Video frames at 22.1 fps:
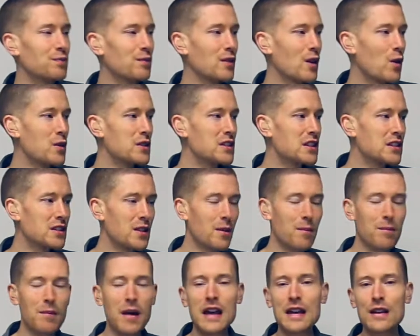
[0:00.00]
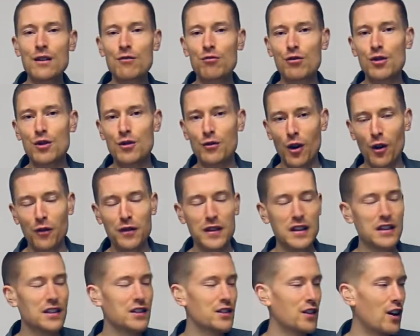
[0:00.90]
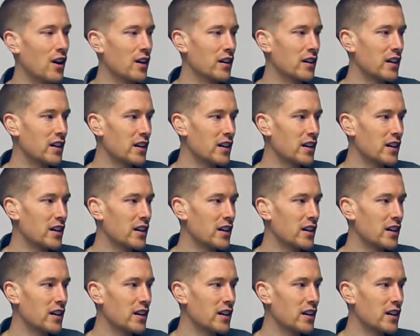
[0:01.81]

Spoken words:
which is the main groove of this song.